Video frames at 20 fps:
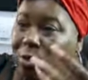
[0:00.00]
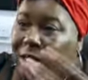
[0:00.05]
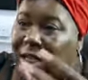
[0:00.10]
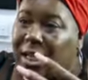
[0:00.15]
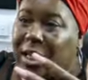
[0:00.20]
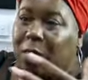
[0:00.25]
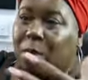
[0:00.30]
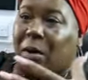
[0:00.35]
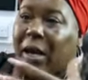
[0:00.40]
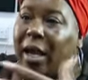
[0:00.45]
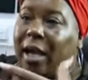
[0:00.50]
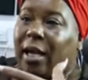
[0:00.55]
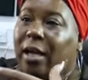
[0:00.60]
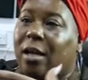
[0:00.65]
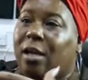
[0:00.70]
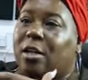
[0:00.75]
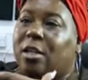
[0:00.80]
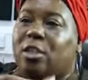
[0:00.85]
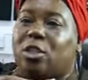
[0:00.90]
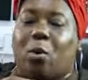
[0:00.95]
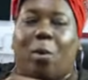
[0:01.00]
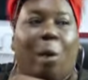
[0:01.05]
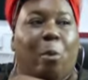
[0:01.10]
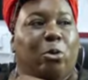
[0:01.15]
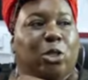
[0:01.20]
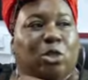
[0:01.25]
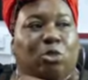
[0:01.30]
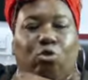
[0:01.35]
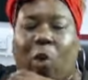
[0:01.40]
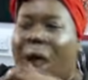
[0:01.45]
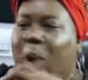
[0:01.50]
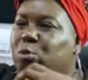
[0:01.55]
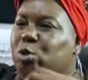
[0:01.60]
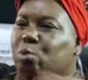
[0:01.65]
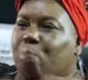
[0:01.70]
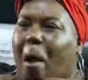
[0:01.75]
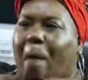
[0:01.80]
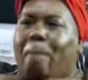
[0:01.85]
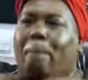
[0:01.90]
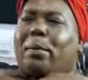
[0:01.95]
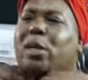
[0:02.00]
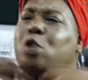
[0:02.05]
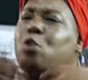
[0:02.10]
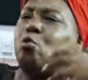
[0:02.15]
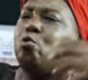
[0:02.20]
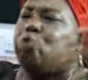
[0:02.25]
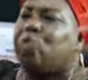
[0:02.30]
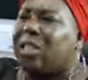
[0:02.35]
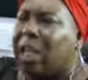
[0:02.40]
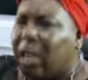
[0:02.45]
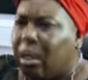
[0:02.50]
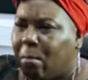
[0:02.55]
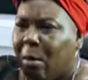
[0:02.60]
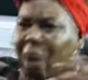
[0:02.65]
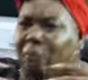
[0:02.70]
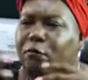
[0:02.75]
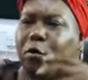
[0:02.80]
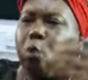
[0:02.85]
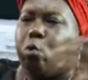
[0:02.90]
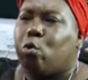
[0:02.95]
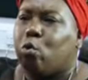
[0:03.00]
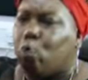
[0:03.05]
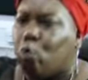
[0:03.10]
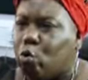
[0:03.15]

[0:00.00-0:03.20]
anyway, so I was abusing my vocal